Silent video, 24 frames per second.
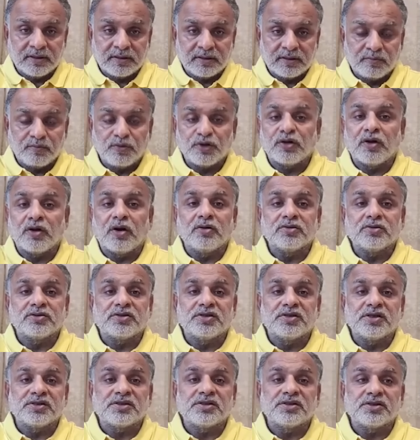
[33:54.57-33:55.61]
because
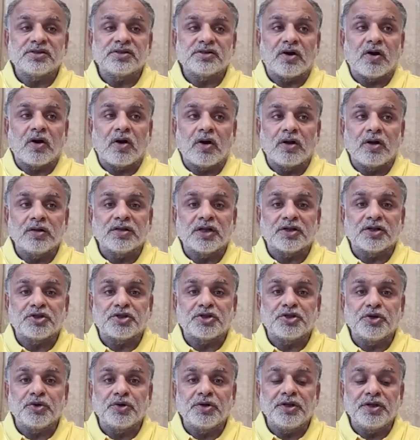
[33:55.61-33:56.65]
this is all the
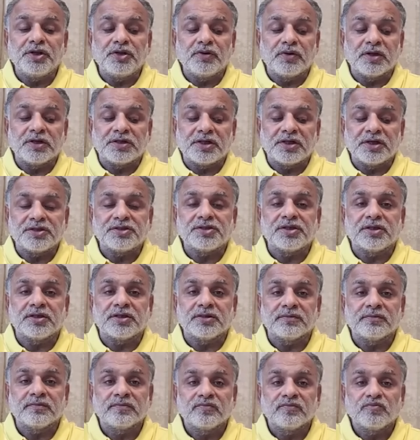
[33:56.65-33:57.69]
theory you are teaching,
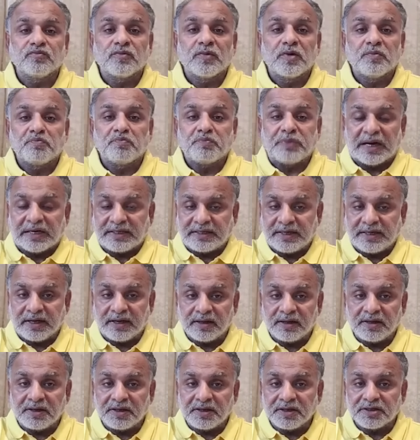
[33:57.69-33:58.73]

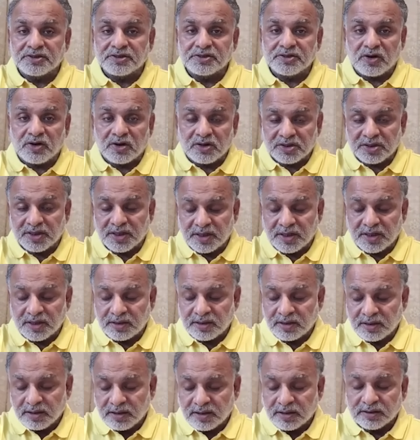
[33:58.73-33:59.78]
practicality is not there,
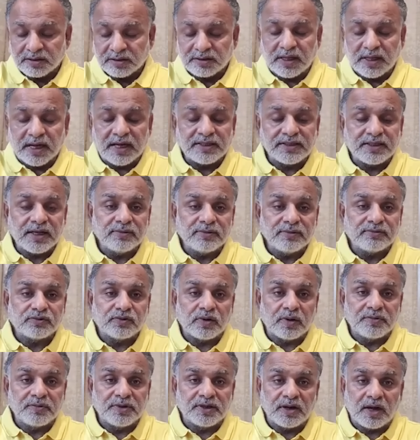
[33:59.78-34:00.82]
that time
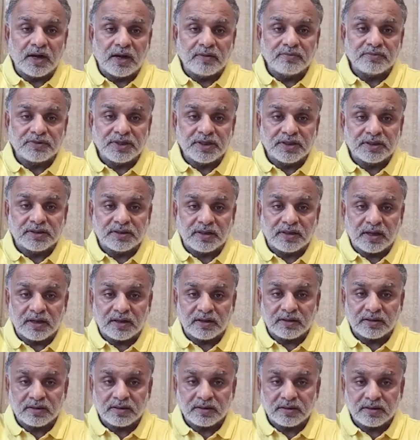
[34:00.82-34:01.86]
Swami Rama Tirtha
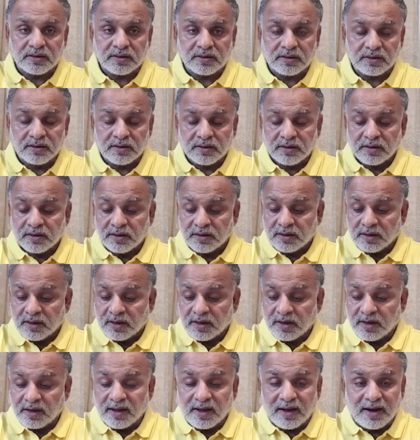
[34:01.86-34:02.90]

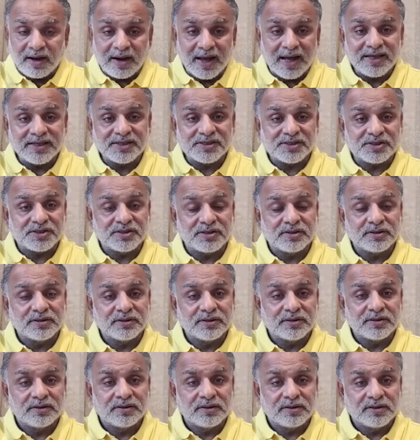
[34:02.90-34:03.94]
realized
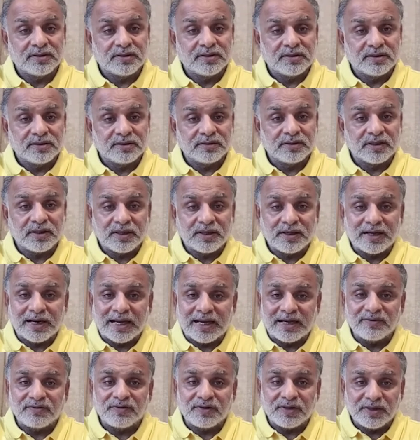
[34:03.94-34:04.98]
that
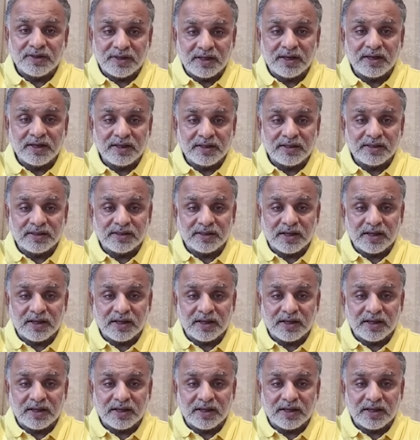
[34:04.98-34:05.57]
life really